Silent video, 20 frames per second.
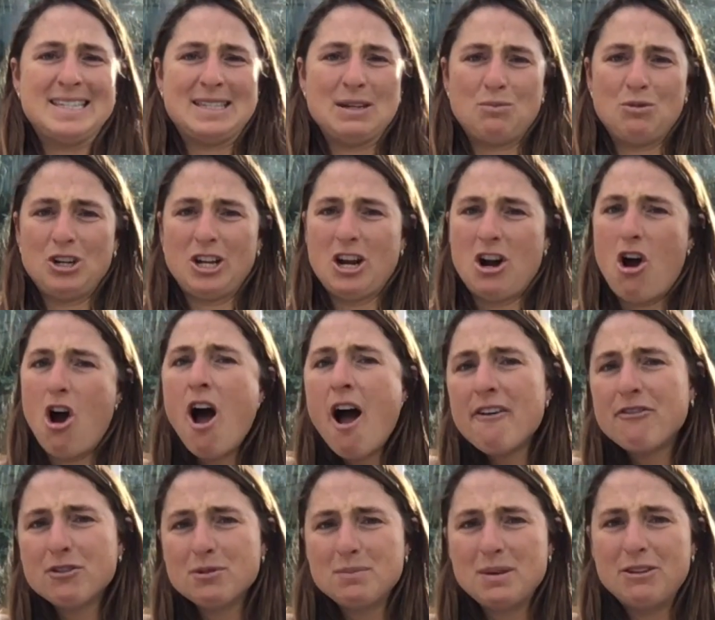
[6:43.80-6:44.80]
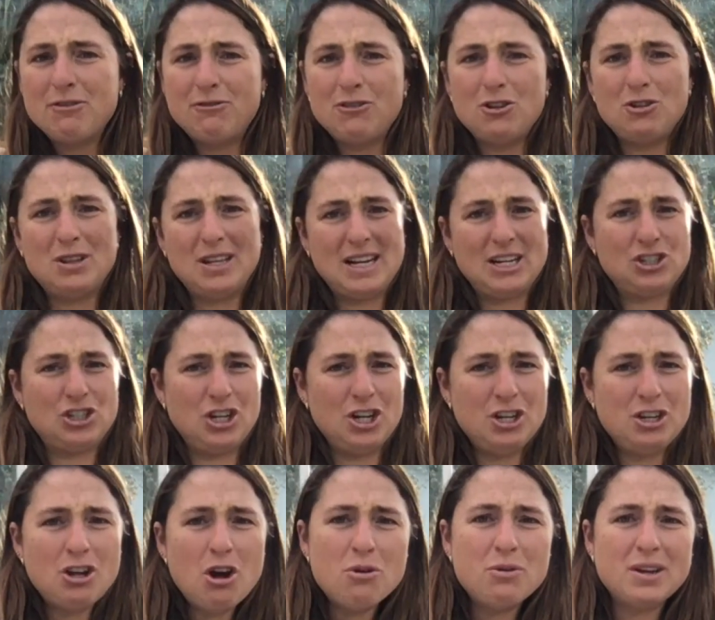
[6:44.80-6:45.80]
is someone gonna offer me food? Then I
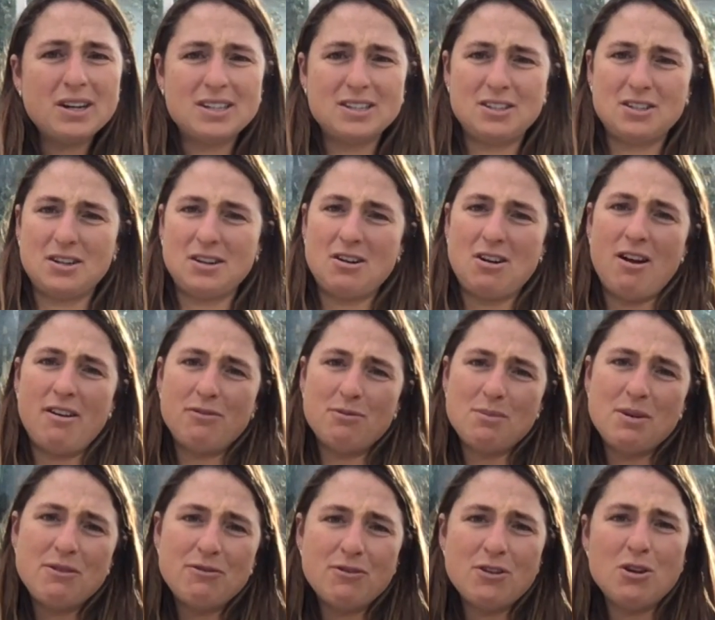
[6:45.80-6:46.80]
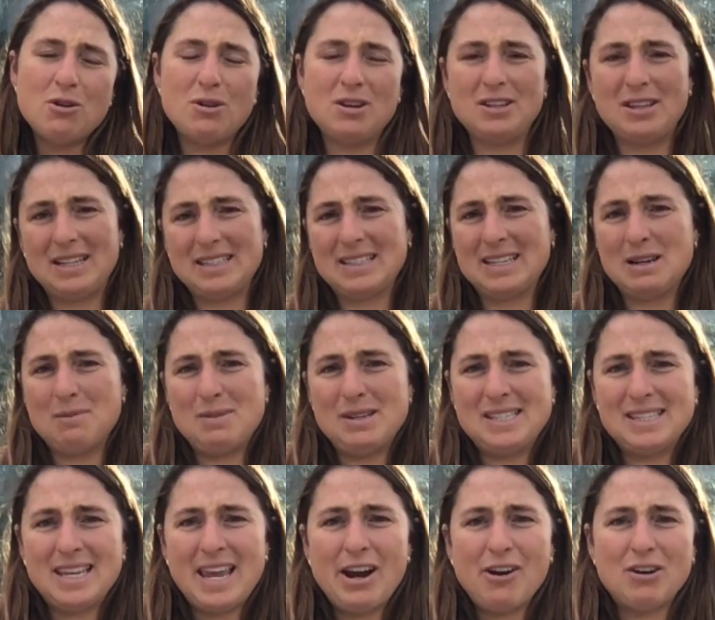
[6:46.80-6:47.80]
shouldn't go there because they're gonna offer me food and that's gonna be
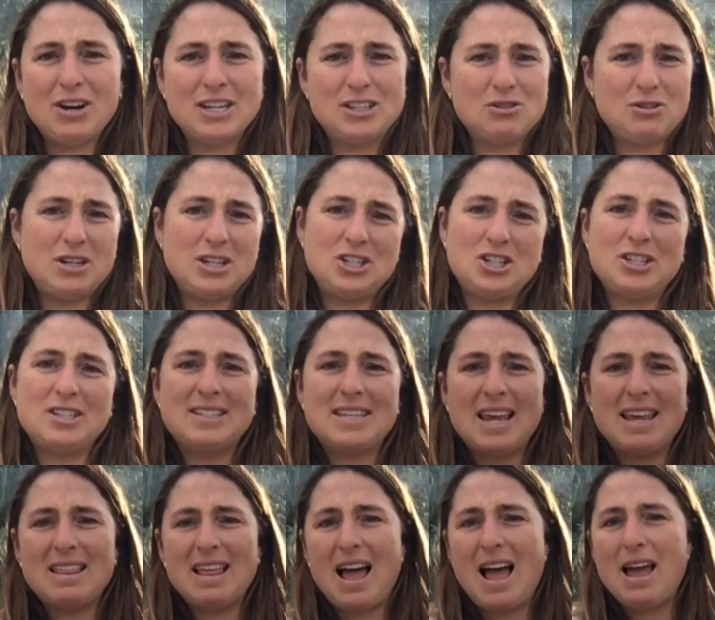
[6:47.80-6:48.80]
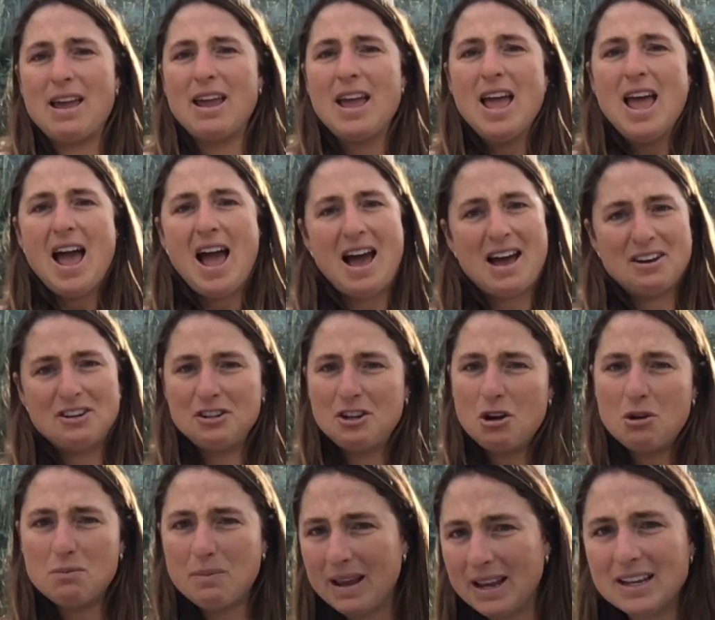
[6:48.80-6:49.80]
scary. So I should say that I had to
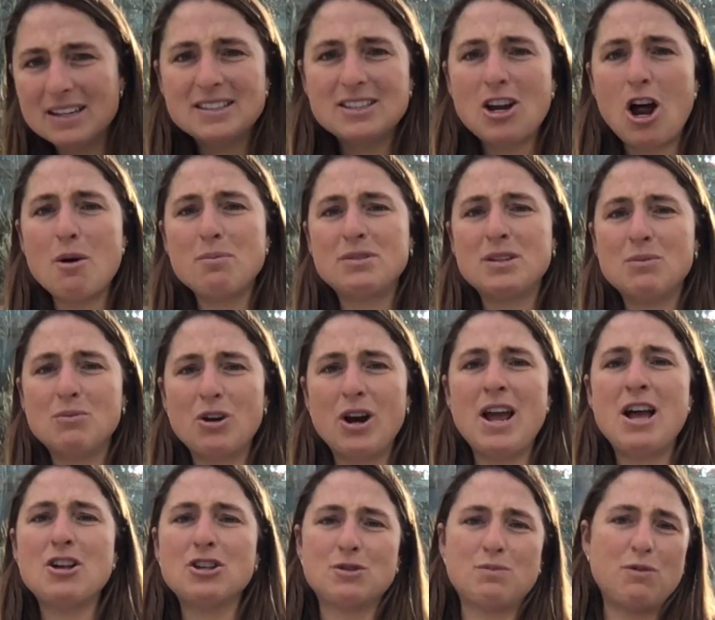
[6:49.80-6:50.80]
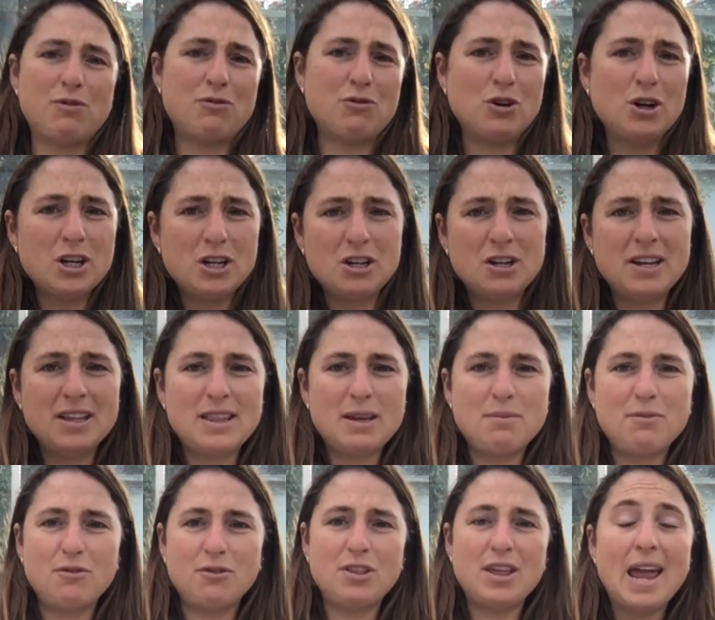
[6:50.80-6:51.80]
go make a stop somewhere else before I could get
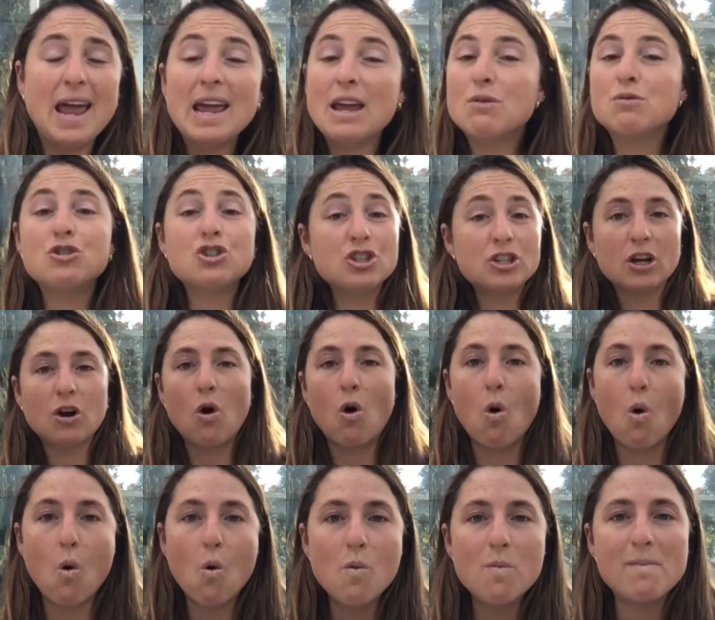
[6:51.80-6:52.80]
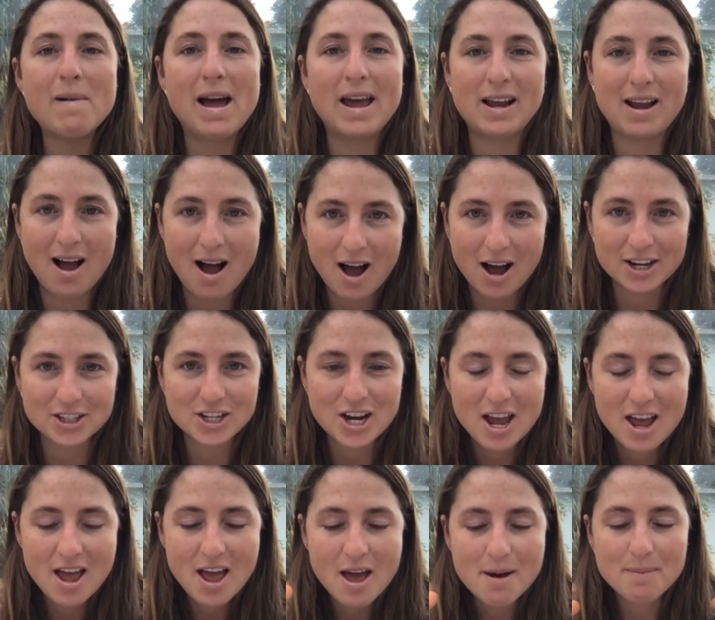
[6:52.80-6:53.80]
there before they ate. It was just like, oh my gosh,
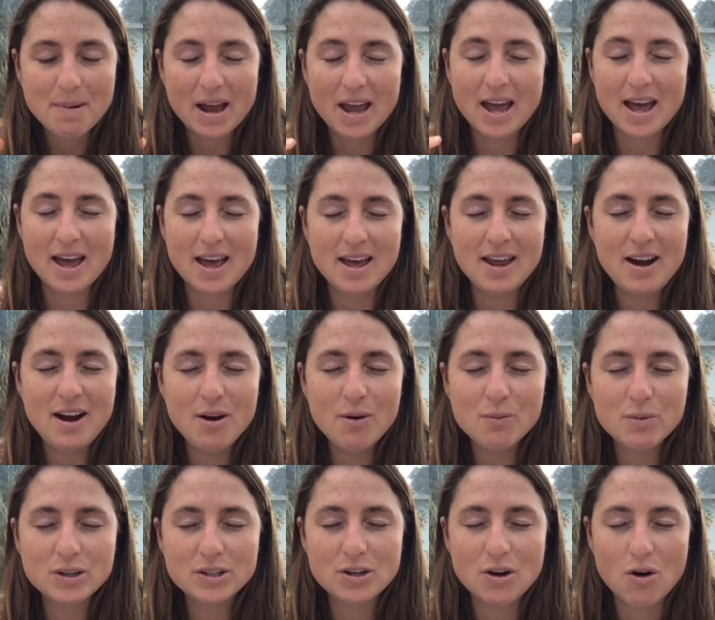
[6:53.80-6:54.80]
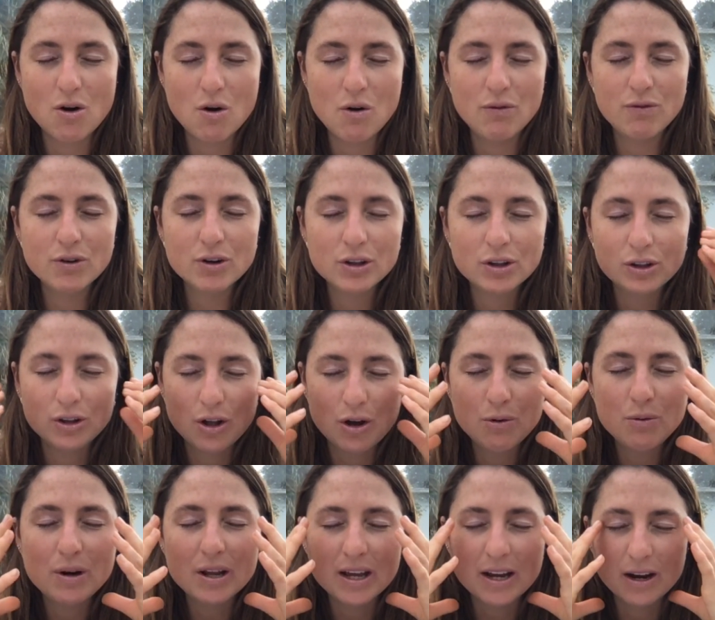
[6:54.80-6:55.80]
my head was
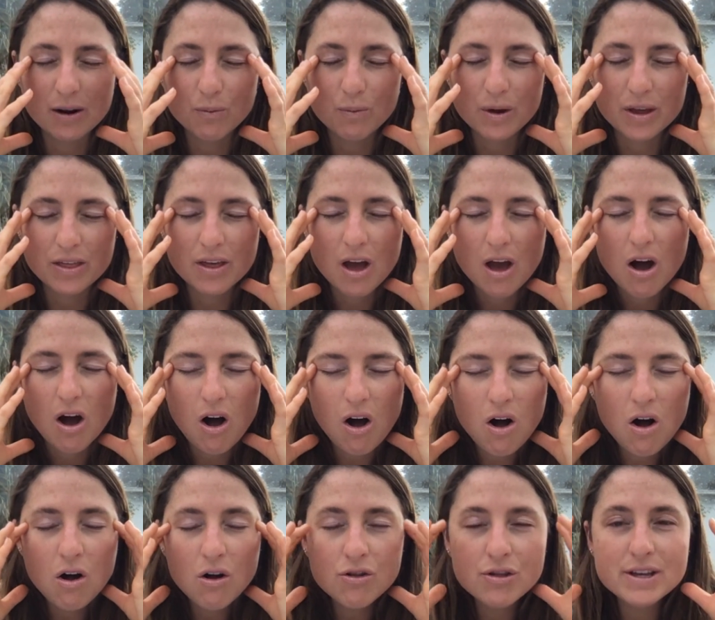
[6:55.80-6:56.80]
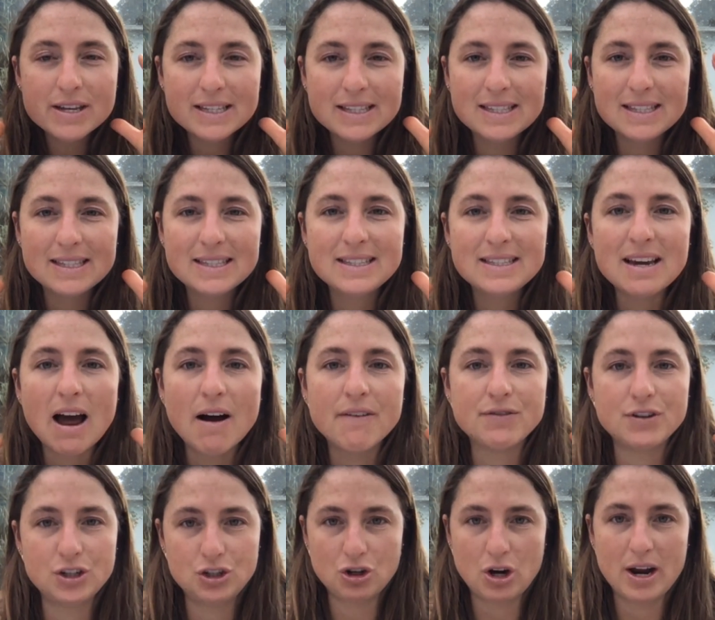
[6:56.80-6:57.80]
overloaded with all this
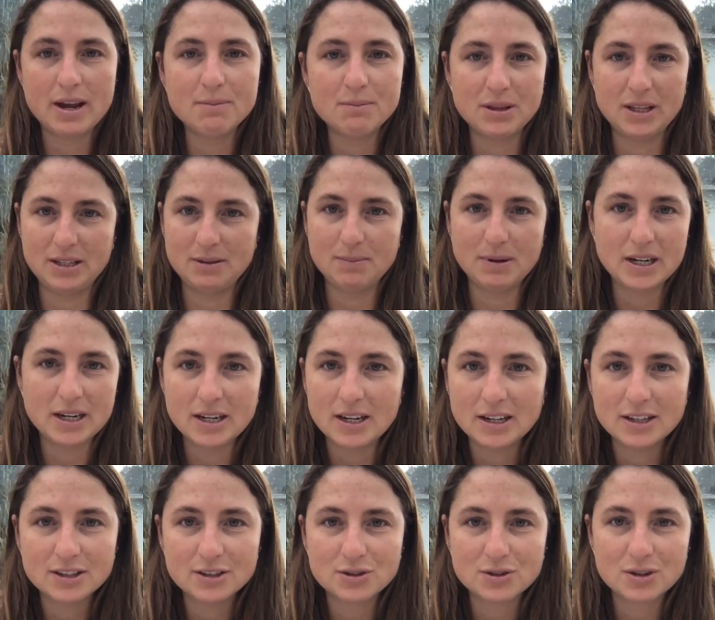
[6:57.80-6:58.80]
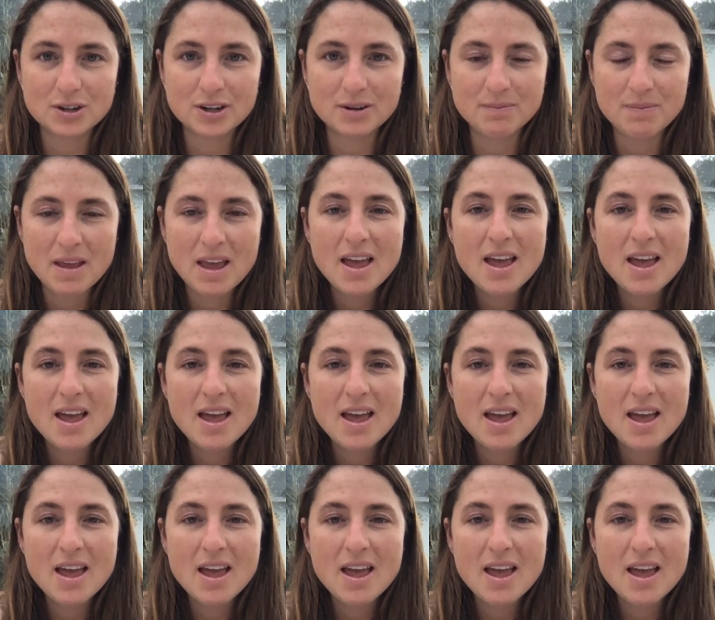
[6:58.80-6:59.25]
stuff to try and please my eating disorder.